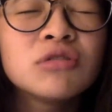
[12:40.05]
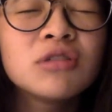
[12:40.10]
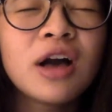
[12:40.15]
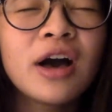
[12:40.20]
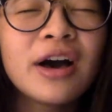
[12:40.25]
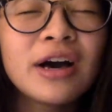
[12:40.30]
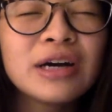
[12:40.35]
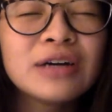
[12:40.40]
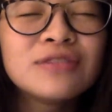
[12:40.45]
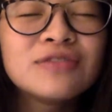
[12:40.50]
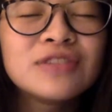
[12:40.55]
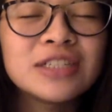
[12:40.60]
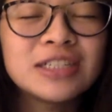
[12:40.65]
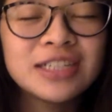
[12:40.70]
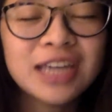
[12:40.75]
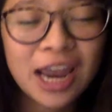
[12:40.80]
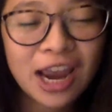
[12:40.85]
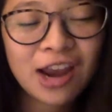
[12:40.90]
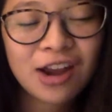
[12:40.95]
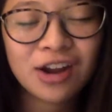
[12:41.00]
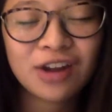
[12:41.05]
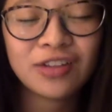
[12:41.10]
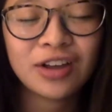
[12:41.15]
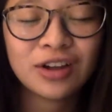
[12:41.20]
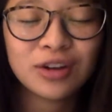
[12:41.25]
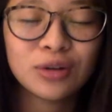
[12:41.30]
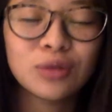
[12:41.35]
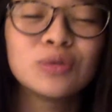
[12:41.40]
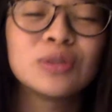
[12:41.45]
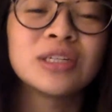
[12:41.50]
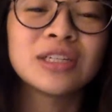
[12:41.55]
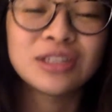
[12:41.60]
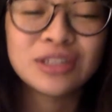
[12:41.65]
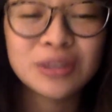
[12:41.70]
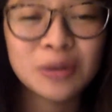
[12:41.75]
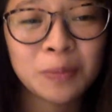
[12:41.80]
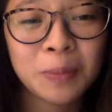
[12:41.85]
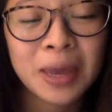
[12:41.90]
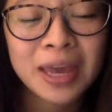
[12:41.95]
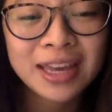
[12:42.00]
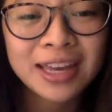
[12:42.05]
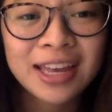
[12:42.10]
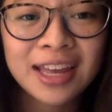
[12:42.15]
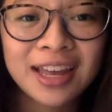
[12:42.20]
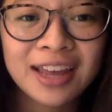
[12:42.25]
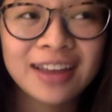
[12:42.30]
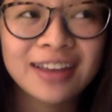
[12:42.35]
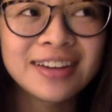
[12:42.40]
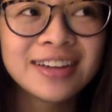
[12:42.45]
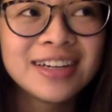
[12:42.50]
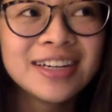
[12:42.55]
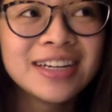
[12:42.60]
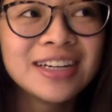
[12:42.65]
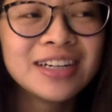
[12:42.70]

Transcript: love and care that goes into making